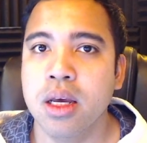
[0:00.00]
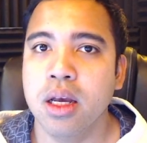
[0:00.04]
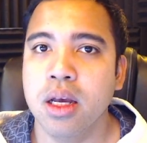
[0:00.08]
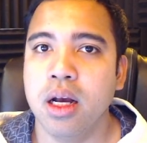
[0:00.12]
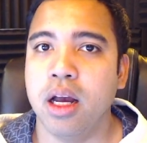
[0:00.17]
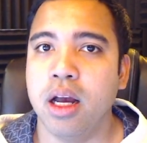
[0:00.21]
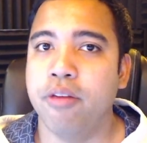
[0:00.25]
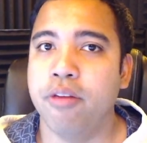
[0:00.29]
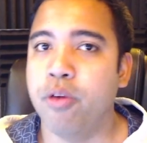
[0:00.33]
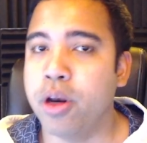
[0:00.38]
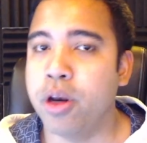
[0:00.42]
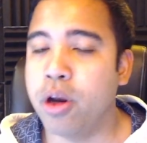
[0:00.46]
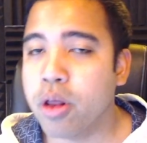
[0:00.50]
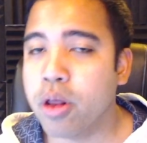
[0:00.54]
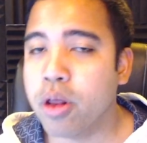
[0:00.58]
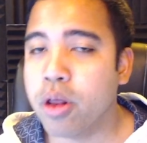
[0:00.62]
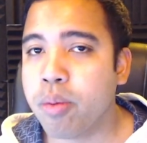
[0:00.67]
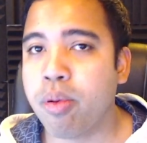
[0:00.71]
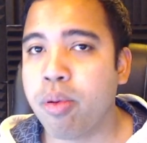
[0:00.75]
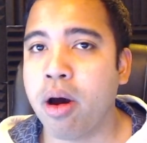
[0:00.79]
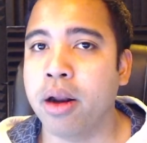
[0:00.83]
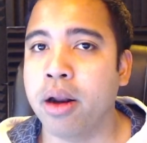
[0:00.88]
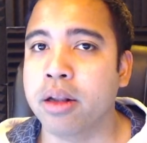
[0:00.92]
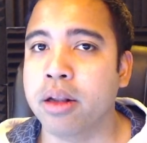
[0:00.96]
If we know the
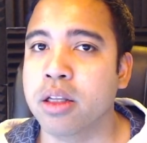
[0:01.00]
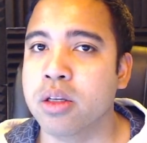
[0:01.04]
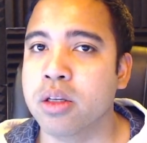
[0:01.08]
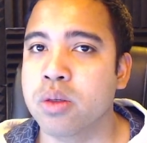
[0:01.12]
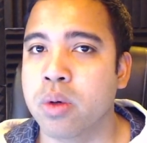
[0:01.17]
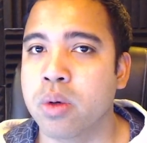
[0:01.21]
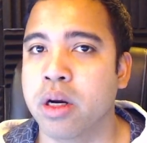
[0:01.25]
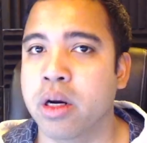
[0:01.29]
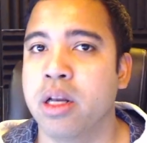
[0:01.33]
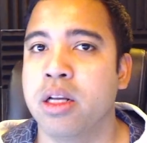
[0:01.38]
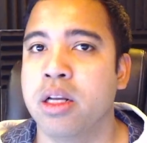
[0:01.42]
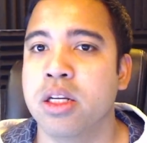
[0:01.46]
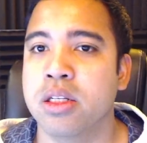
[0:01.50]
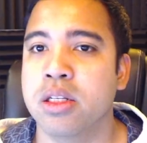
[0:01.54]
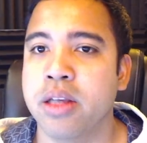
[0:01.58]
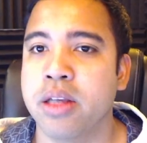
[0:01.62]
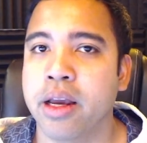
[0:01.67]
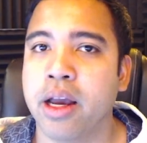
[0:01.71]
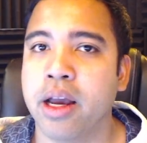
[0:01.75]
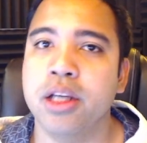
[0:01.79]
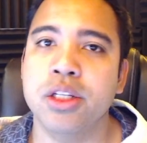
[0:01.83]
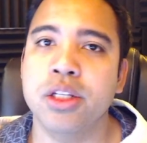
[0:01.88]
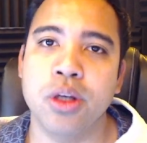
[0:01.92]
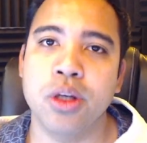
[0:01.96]
product is working, just like
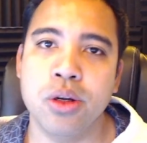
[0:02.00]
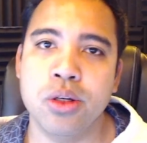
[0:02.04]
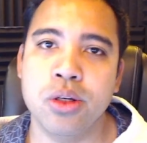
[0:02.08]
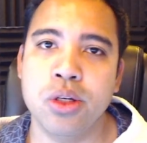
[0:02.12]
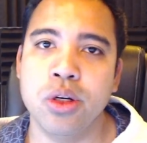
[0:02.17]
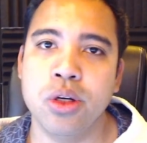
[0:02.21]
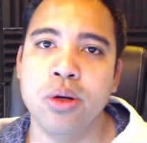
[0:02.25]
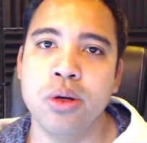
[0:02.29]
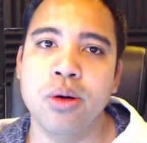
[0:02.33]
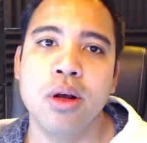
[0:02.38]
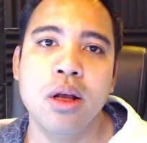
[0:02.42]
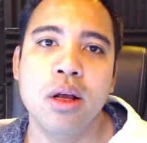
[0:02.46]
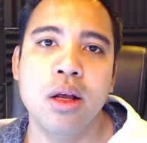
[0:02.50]
I showed you